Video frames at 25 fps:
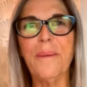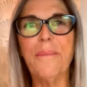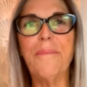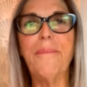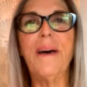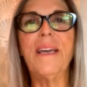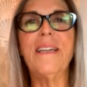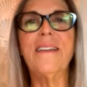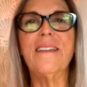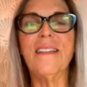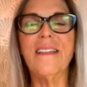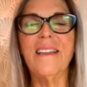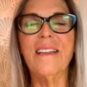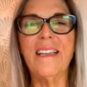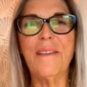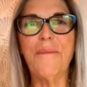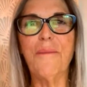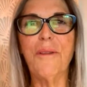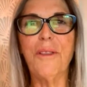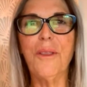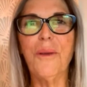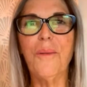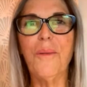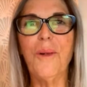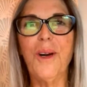abundantly
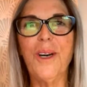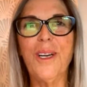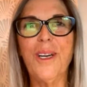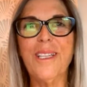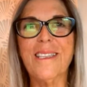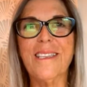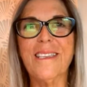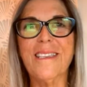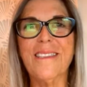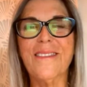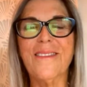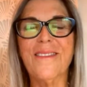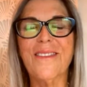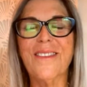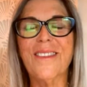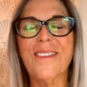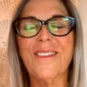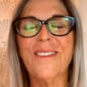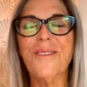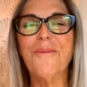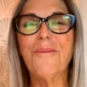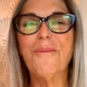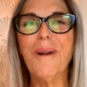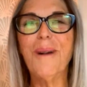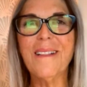with the world.
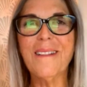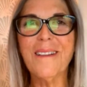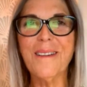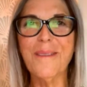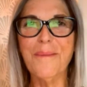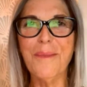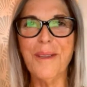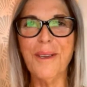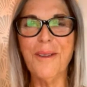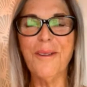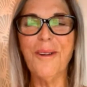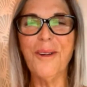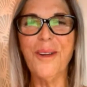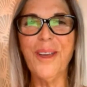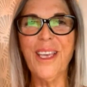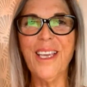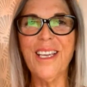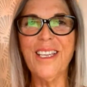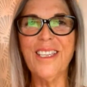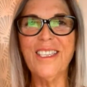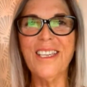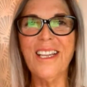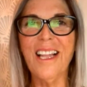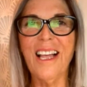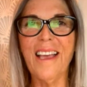So welcome to Growing
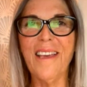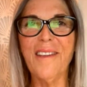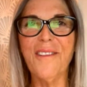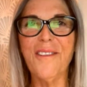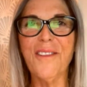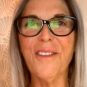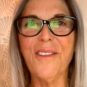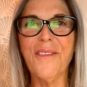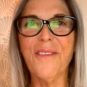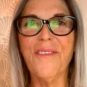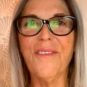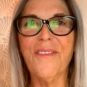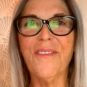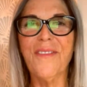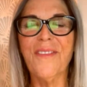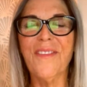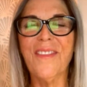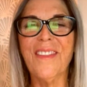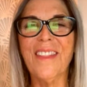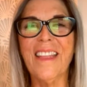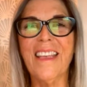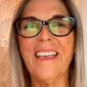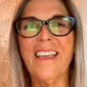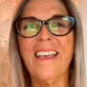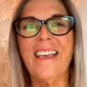Edge Live.
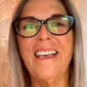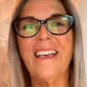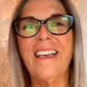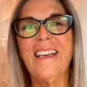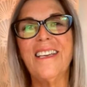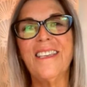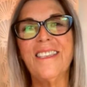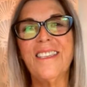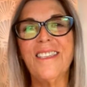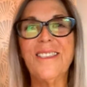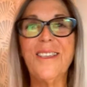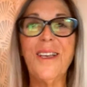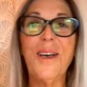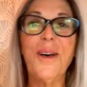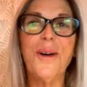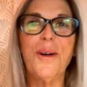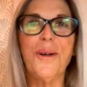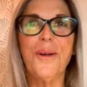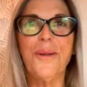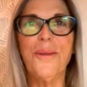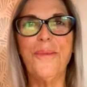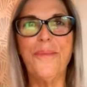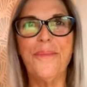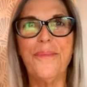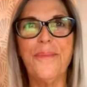
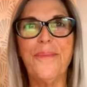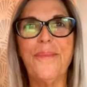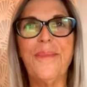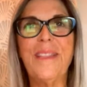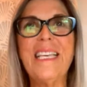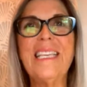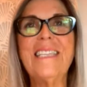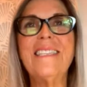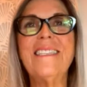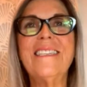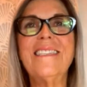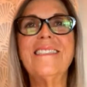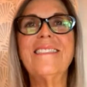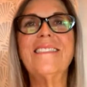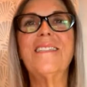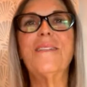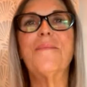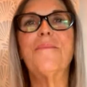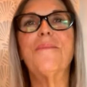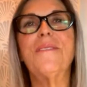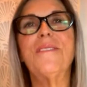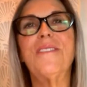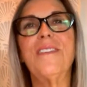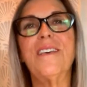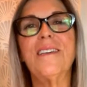So this is
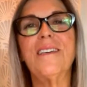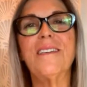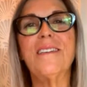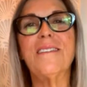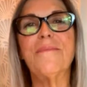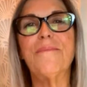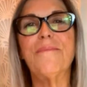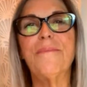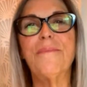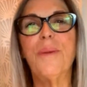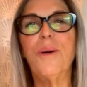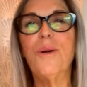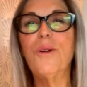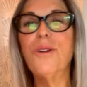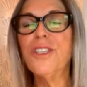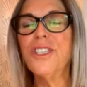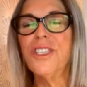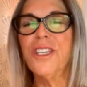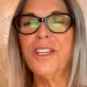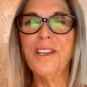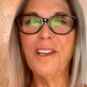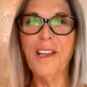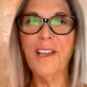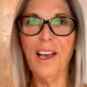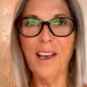the
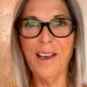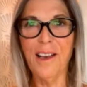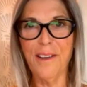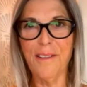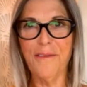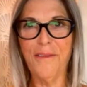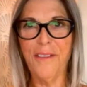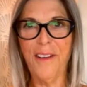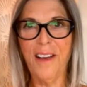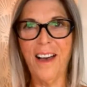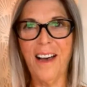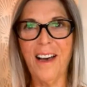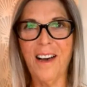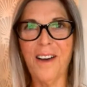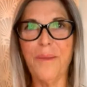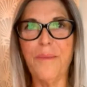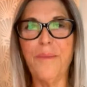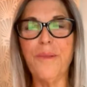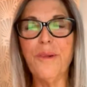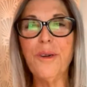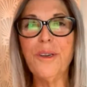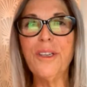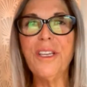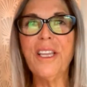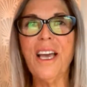portion of our
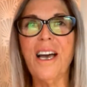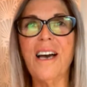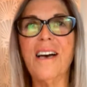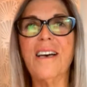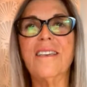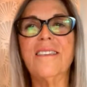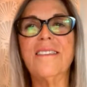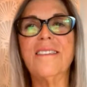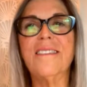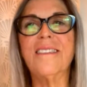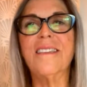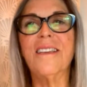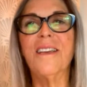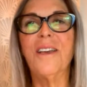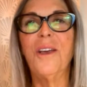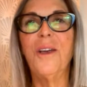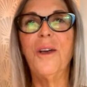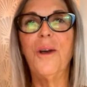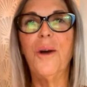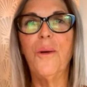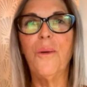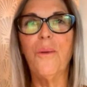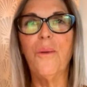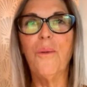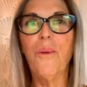broadcast
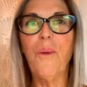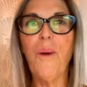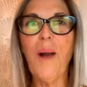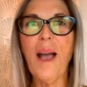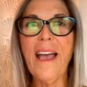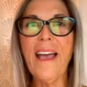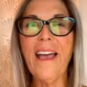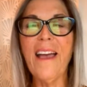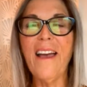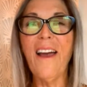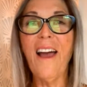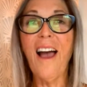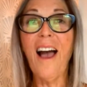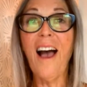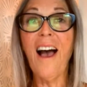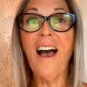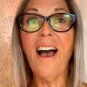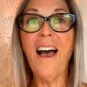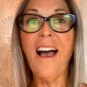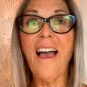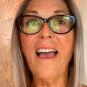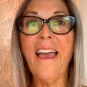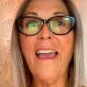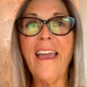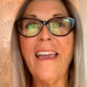where
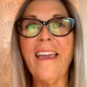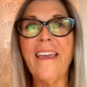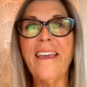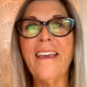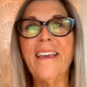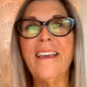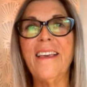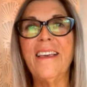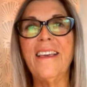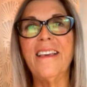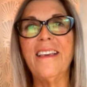I